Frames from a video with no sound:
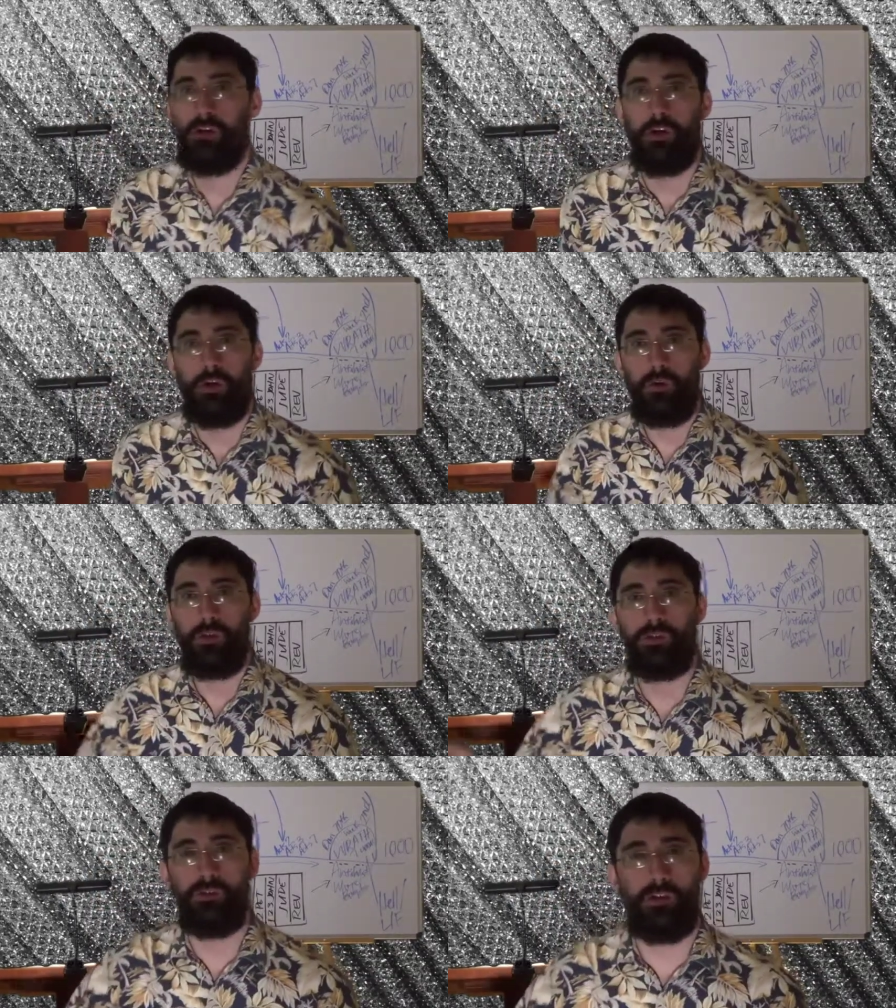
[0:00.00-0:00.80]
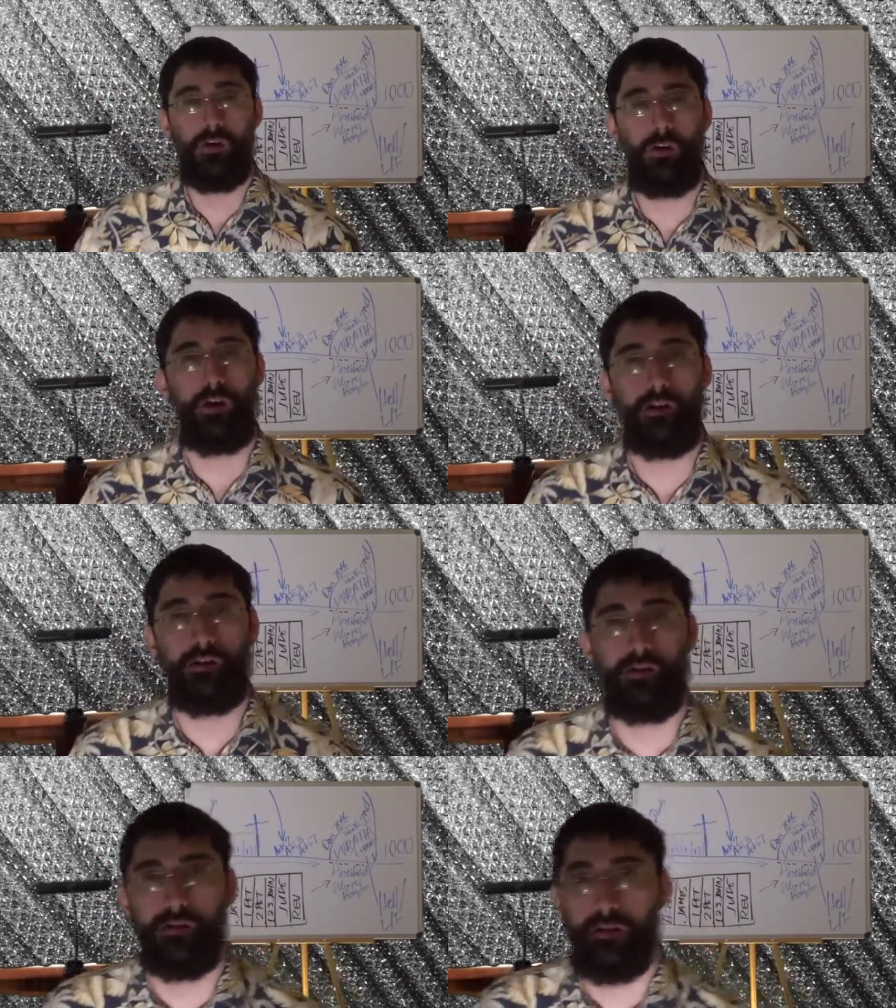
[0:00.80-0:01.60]
Who is the Lord?
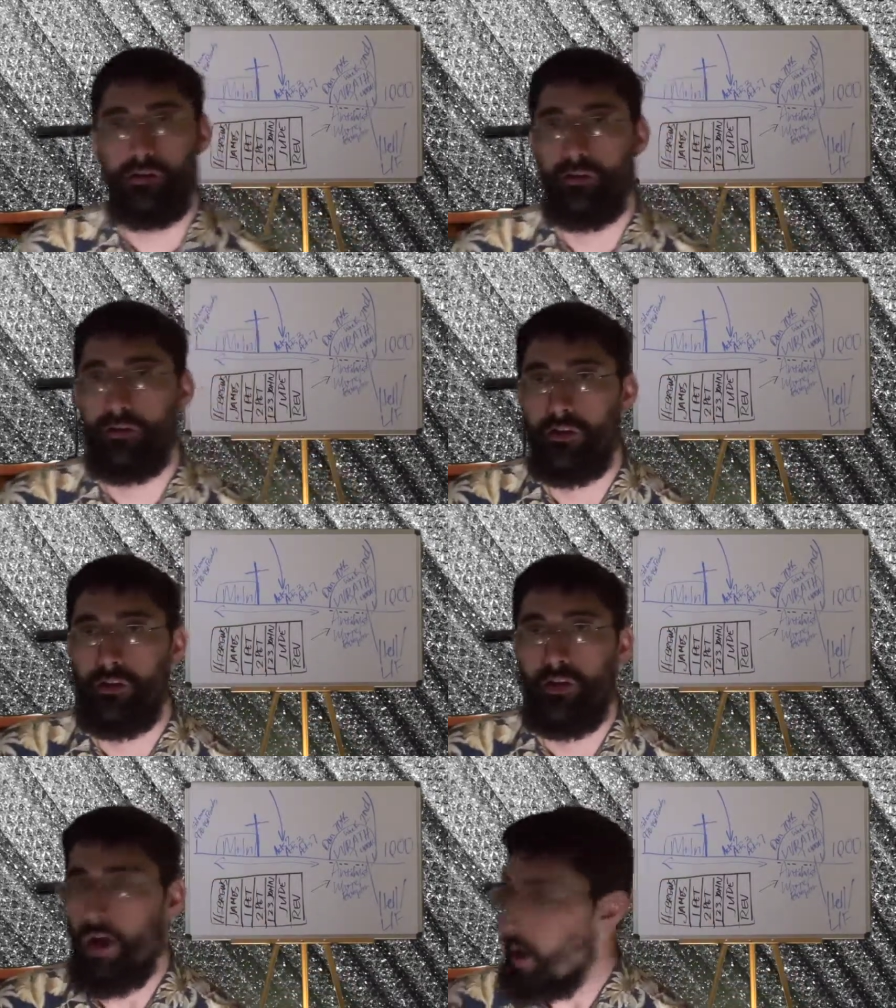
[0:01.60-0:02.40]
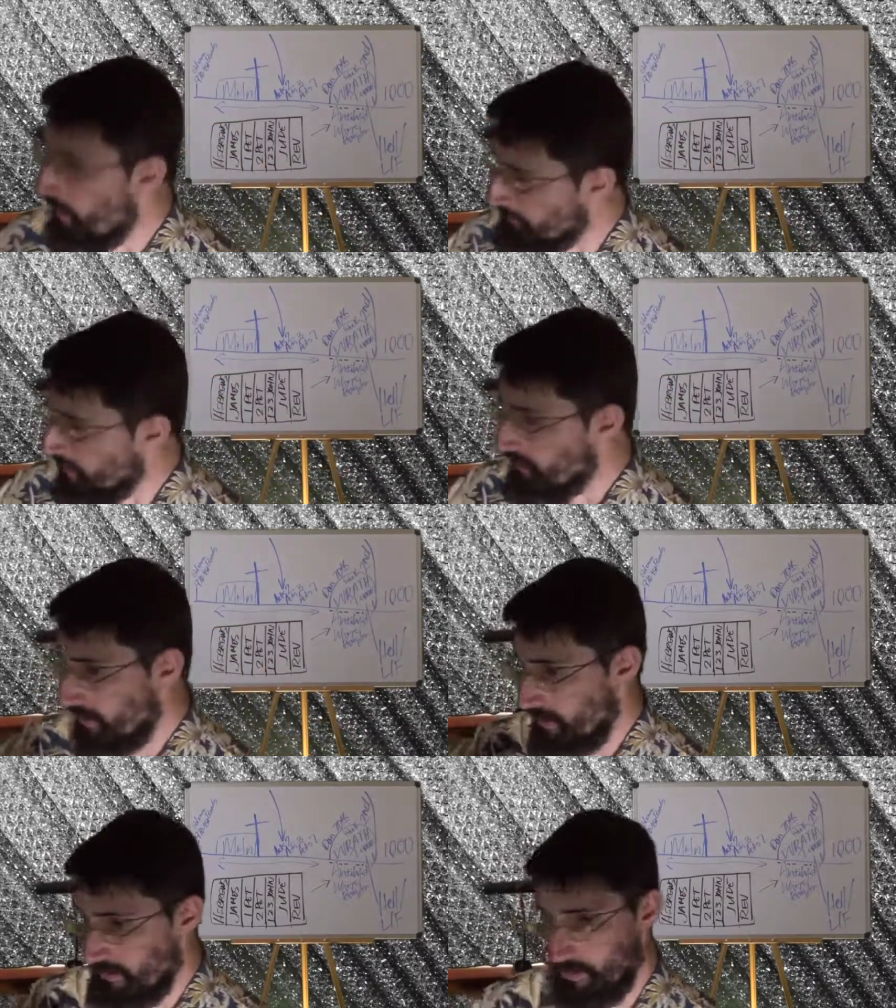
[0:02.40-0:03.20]
I'm not
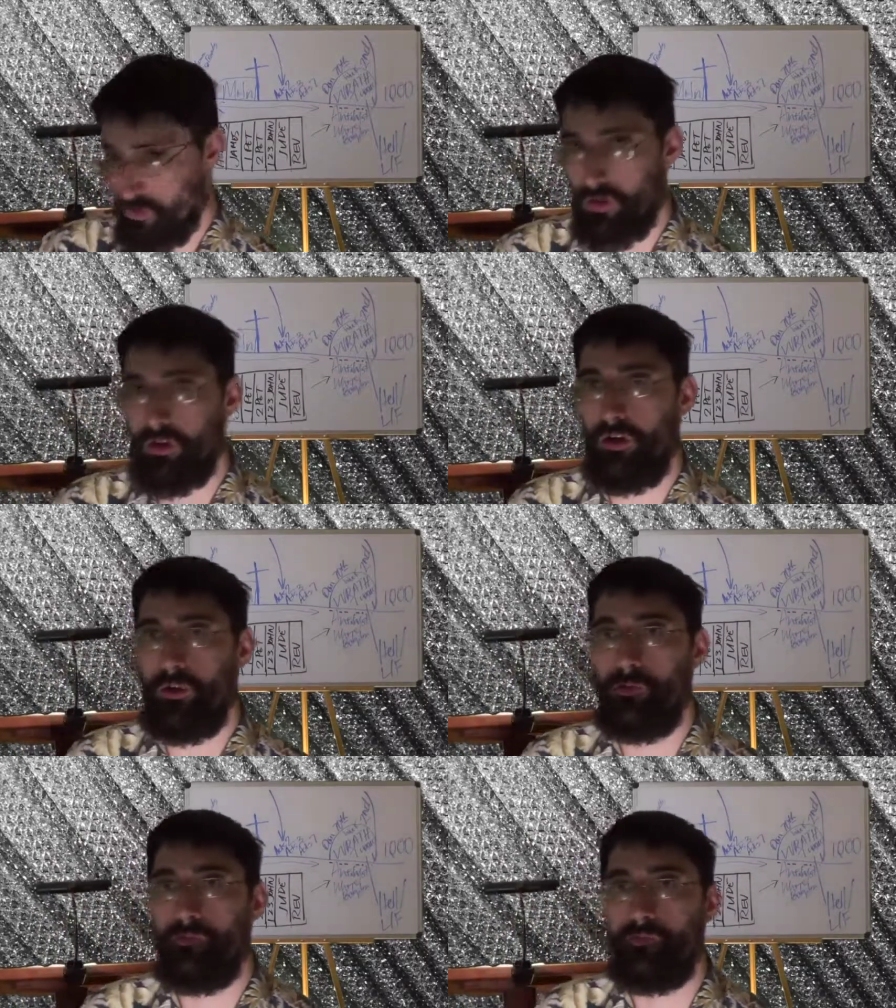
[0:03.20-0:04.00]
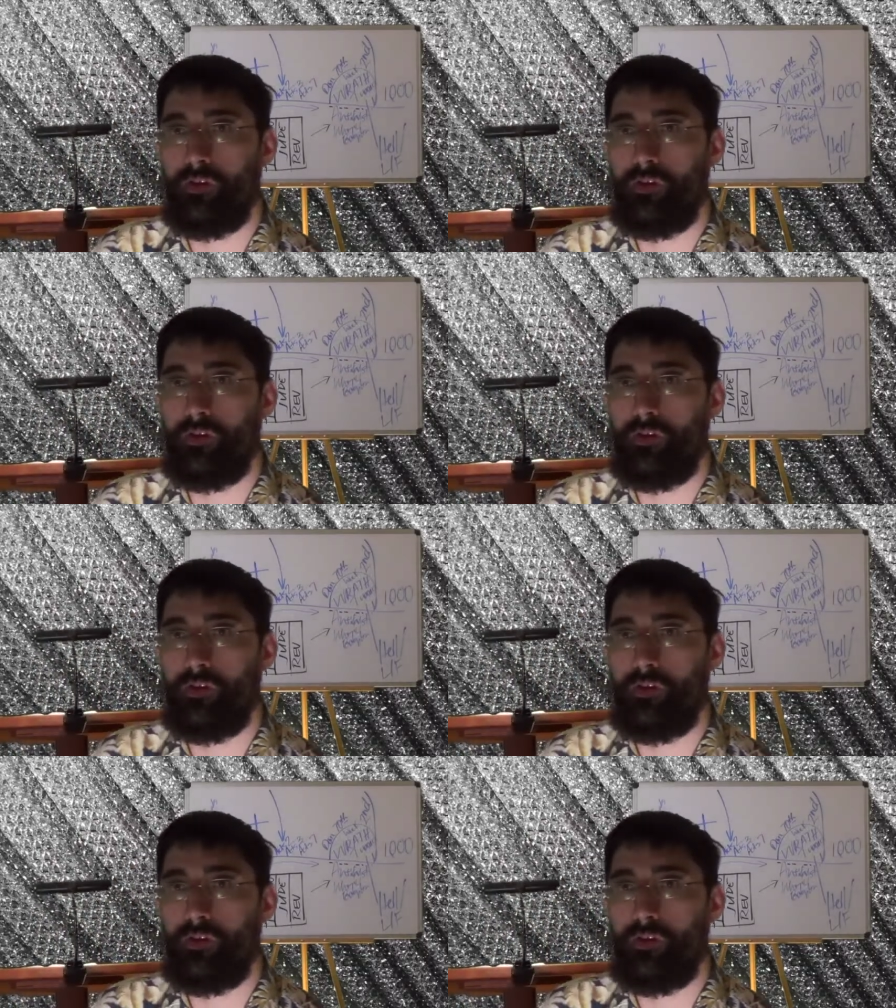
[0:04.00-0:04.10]
letting Israel go.